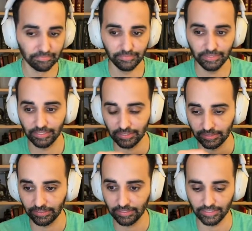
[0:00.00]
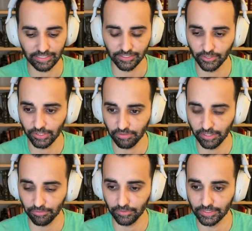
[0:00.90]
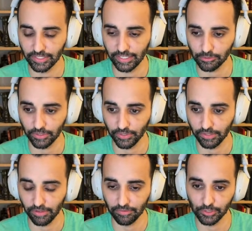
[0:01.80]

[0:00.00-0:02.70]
And then is it 35? It's not actually 35.